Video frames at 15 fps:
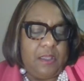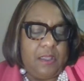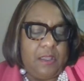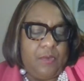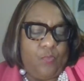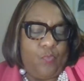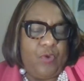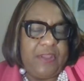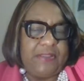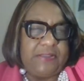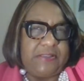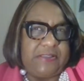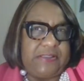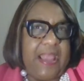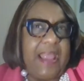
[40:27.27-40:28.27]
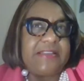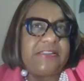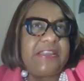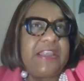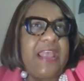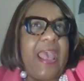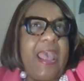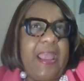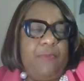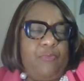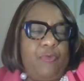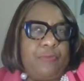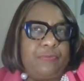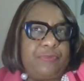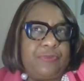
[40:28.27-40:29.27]
when Stacey
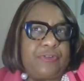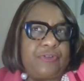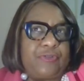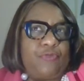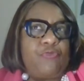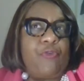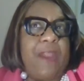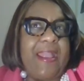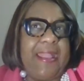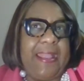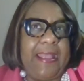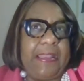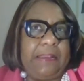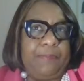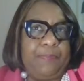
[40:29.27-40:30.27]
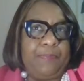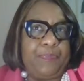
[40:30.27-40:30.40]
Abrams ran